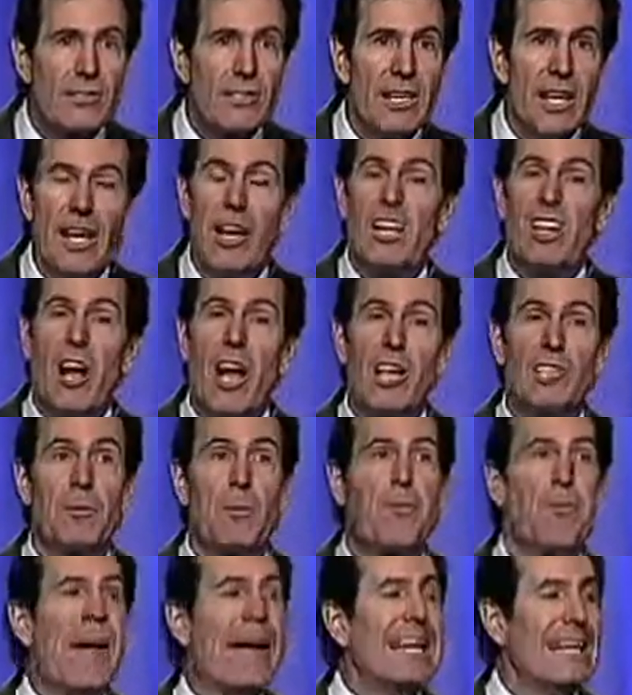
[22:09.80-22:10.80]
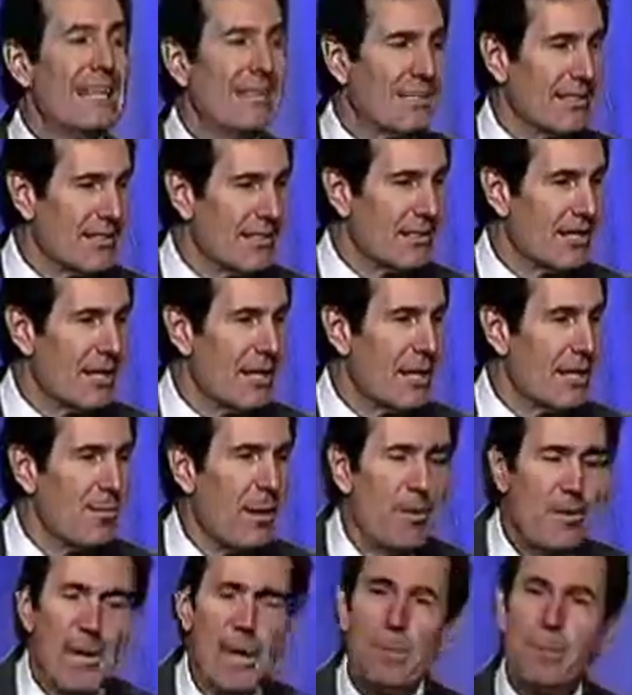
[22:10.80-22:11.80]
and it costs pennies. But
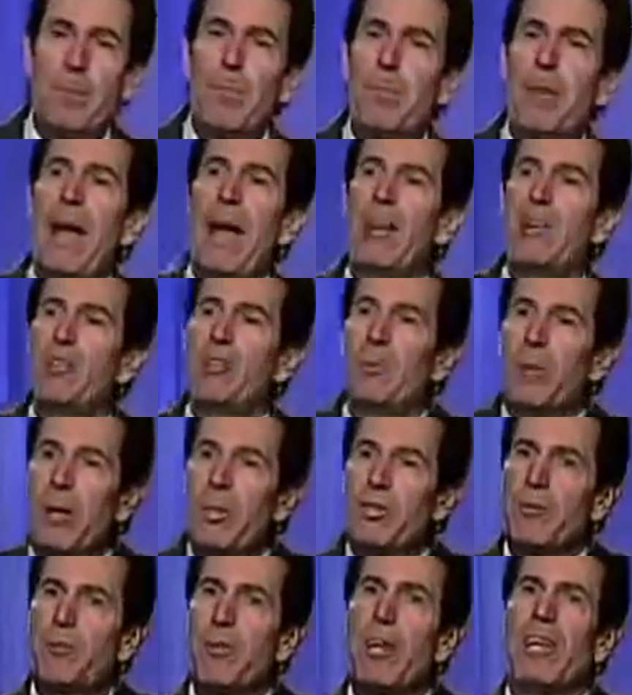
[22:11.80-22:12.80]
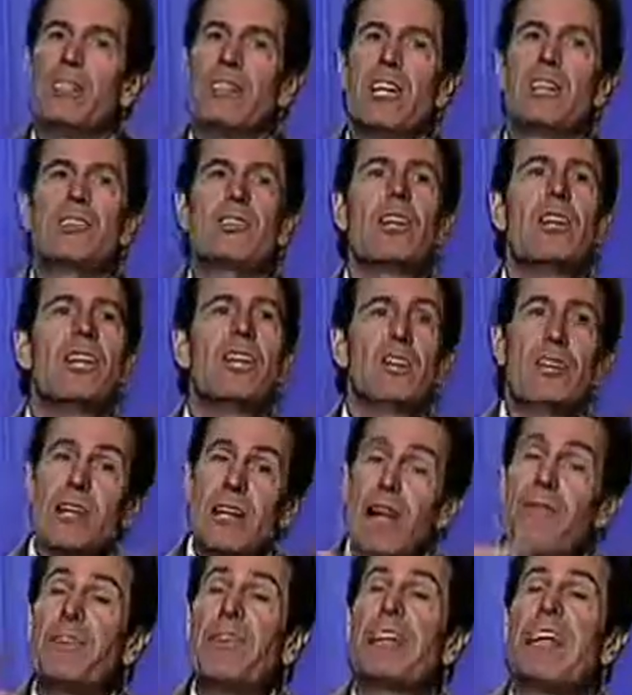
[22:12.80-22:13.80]
be prepared as you build your business. You're going to
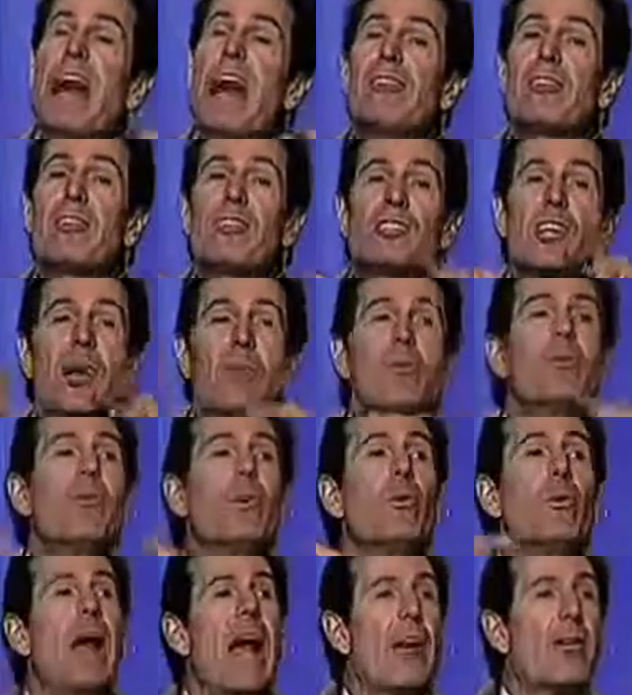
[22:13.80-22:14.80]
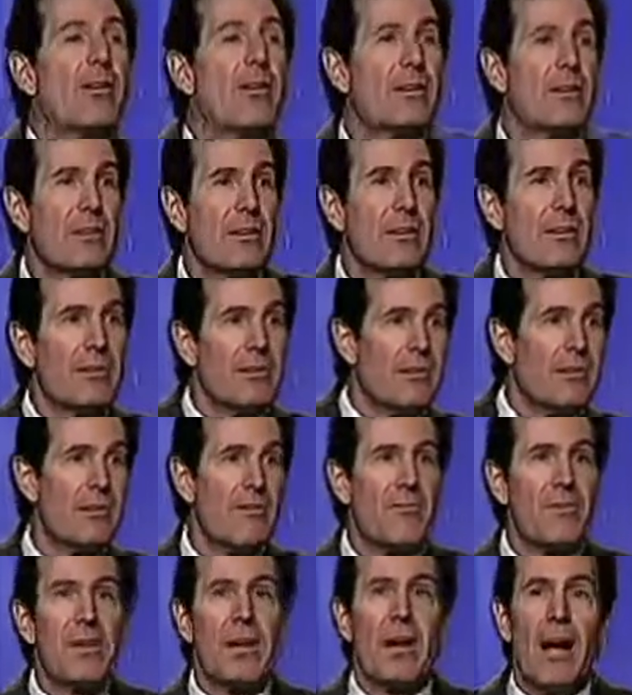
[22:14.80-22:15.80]
have to get out there and start moving around.
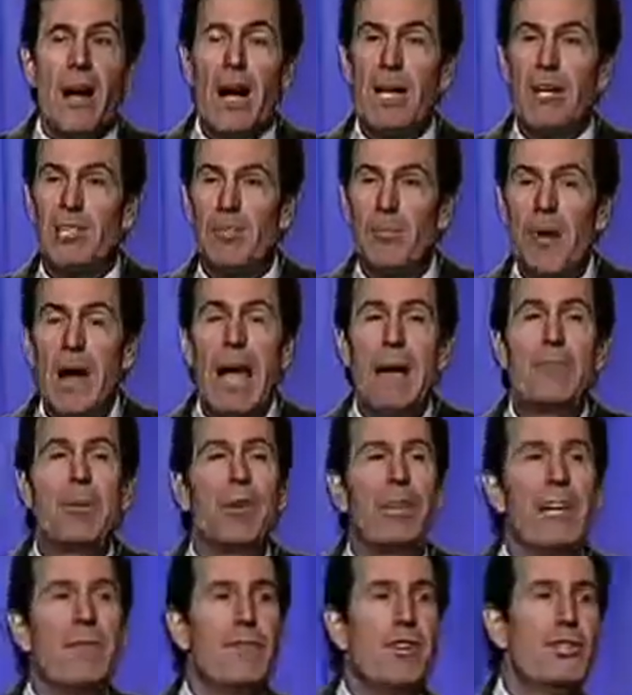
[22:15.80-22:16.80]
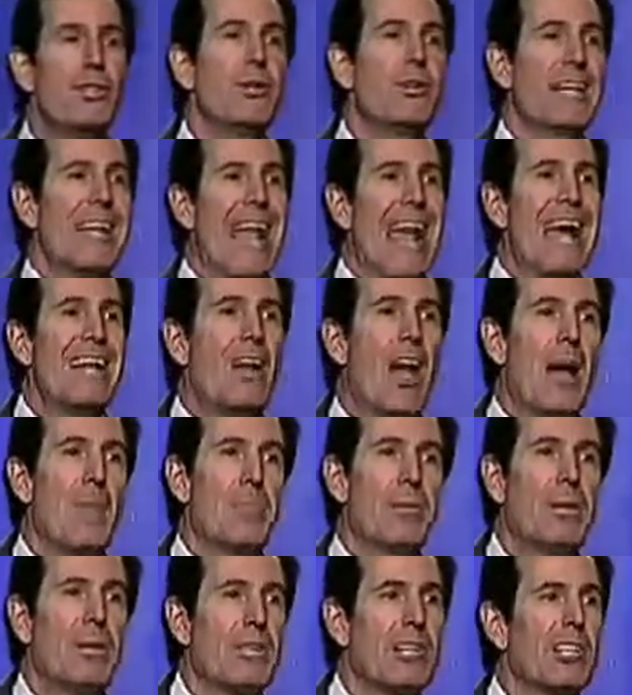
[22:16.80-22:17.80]
It's my belief that you cannot
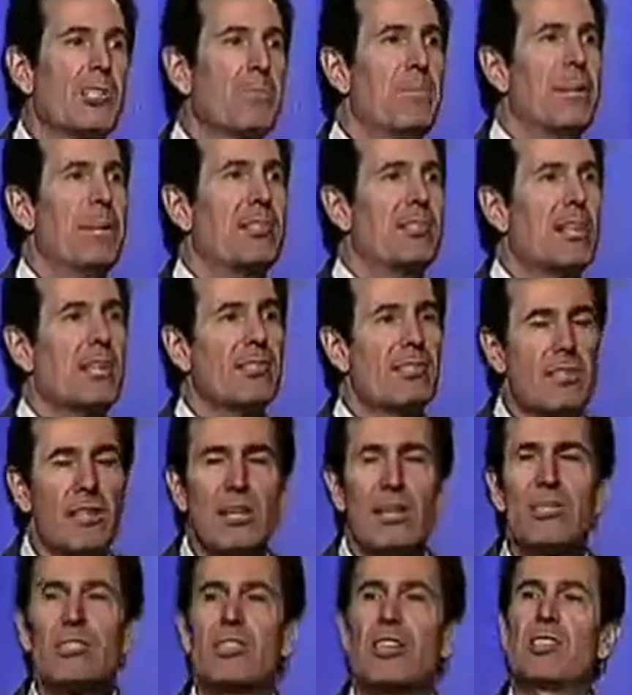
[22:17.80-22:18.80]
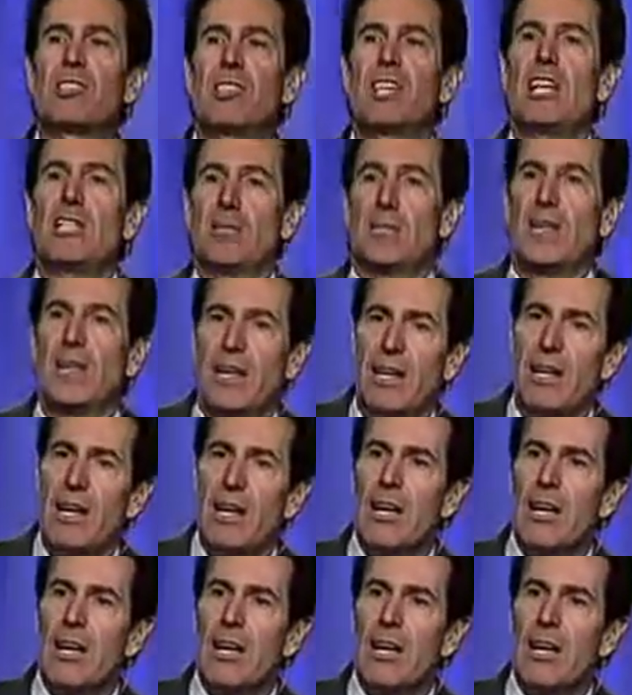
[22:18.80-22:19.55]
build this business successfully